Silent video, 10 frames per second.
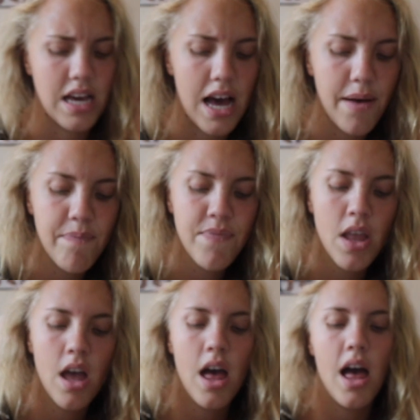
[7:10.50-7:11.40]
I got.
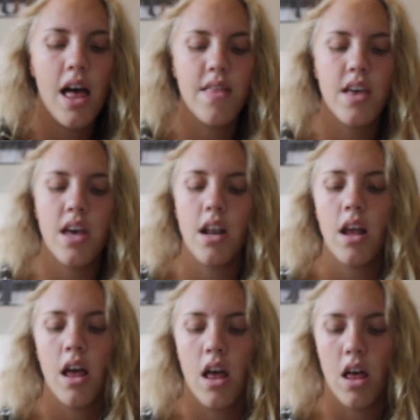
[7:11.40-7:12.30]
And then
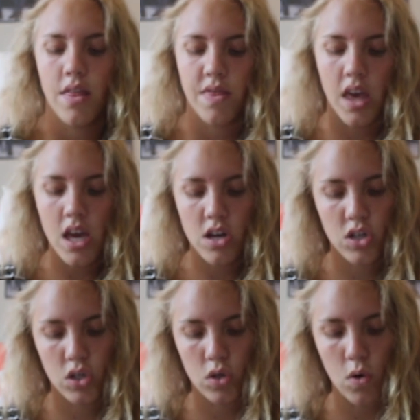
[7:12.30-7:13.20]
these
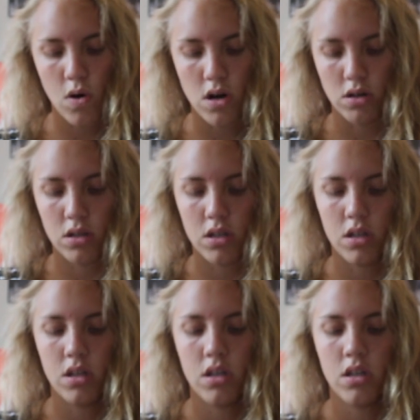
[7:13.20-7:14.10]

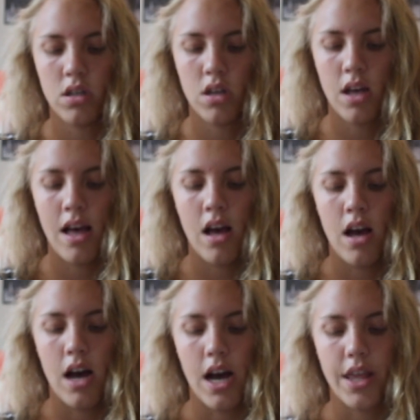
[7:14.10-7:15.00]
shorts
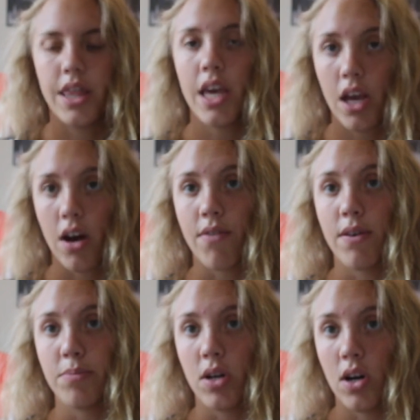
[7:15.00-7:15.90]
I think are
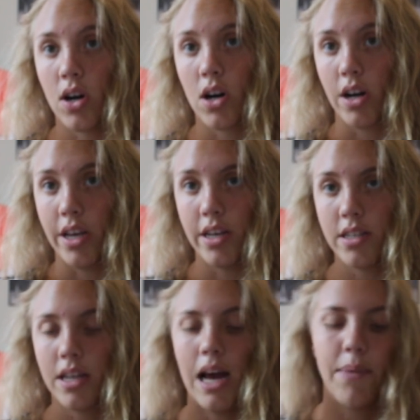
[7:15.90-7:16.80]
from Target.
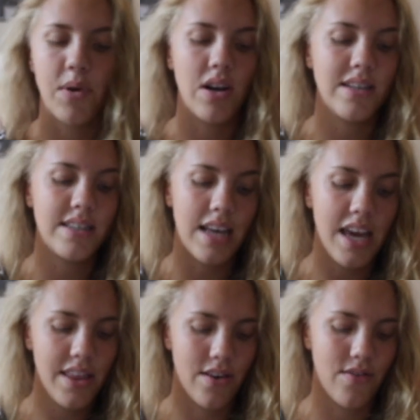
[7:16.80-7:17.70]
I'm gonna
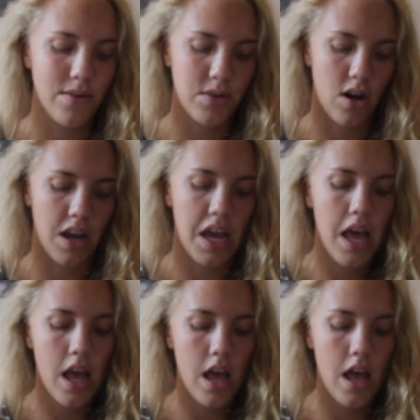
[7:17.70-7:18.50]
say they're from Target